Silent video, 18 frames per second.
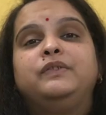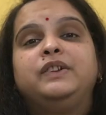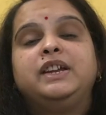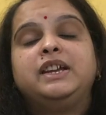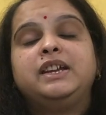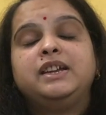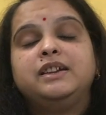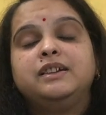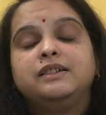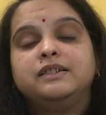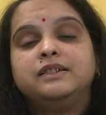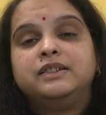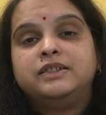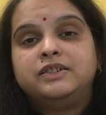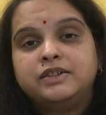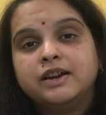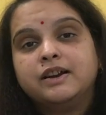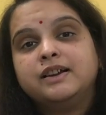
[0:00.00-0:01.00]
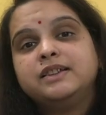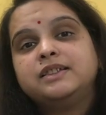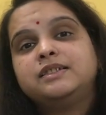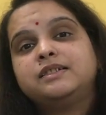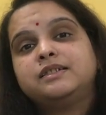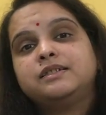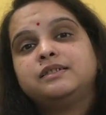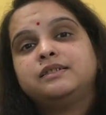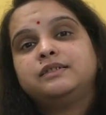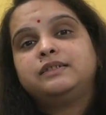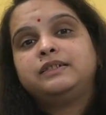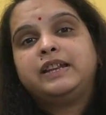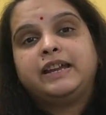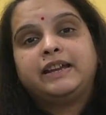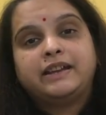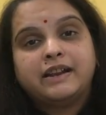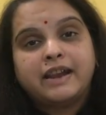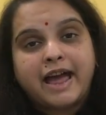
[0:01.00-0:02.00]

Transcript: we just take